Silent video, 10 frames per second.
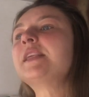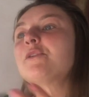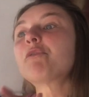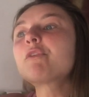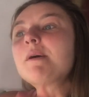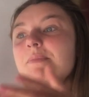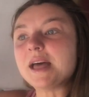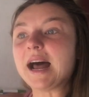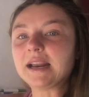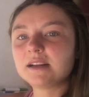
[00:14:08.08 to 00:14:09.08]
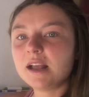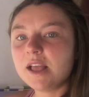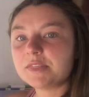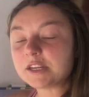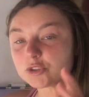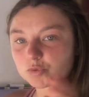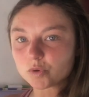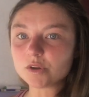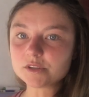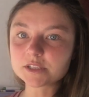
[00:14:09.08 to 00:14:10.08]
then from that, there's
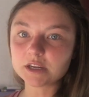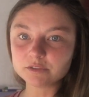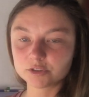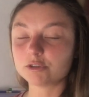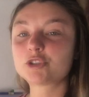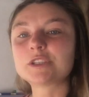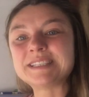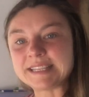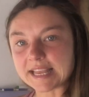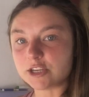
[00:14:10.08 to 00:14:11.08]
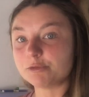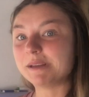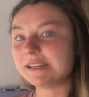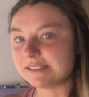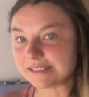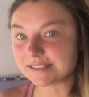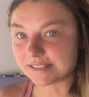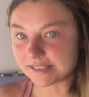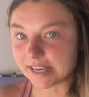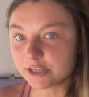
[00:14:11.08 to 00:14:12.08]
roles of social engagement and
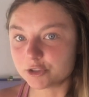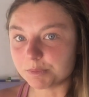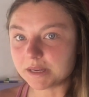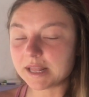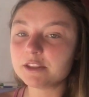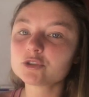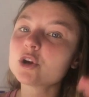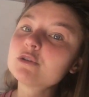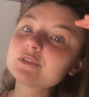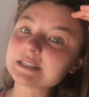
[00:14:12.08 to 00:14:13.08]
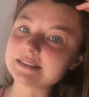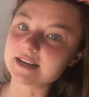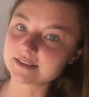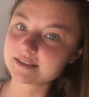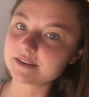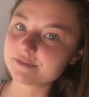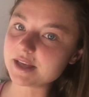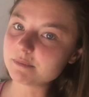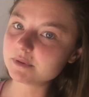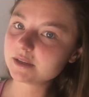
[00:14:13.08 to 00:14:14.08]
disengagement. And there's over a dozen of
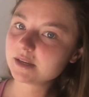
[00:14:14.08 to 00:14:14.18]
them.